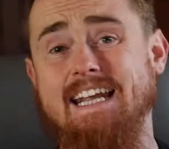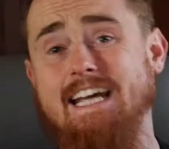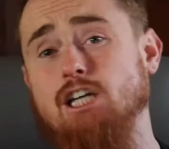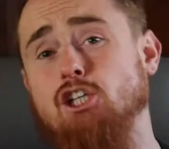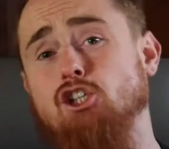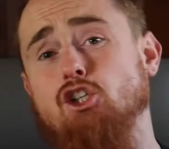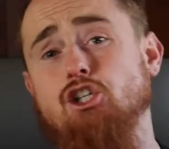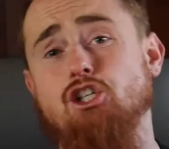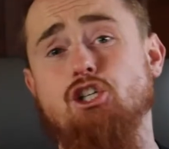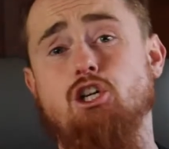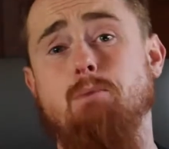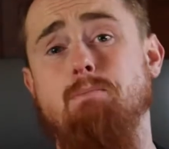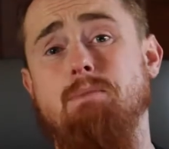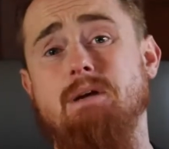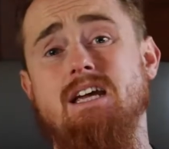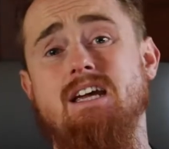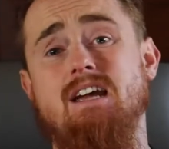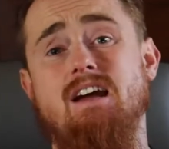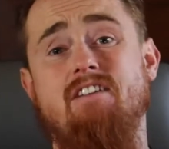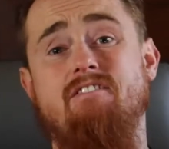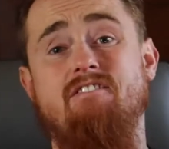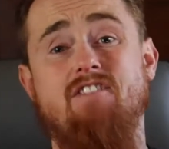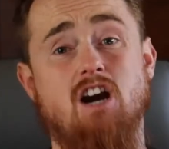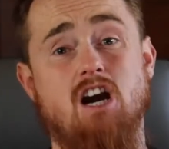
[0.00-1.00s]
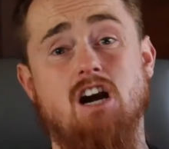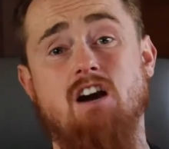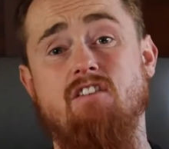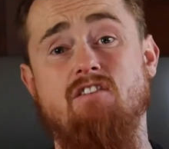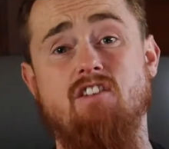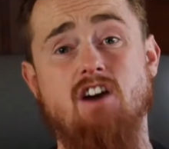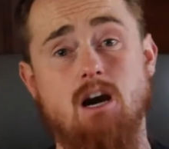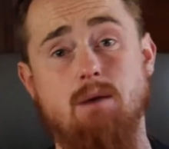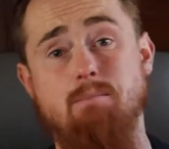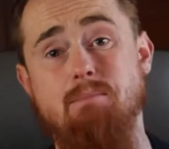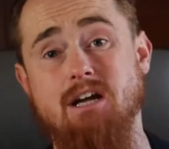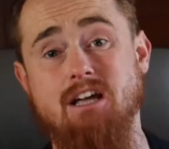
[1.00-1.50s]
And injuries could be a very,
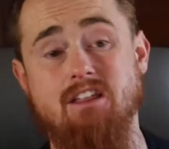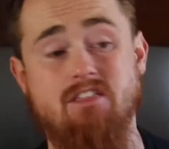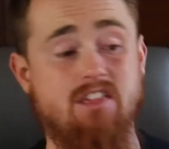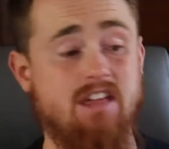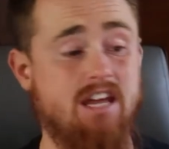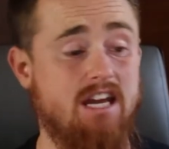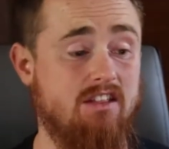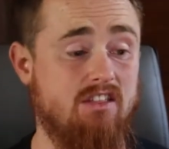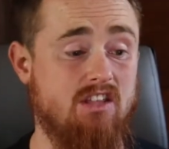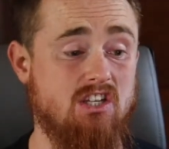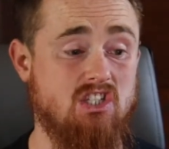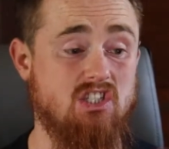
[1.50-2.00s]
very big thing.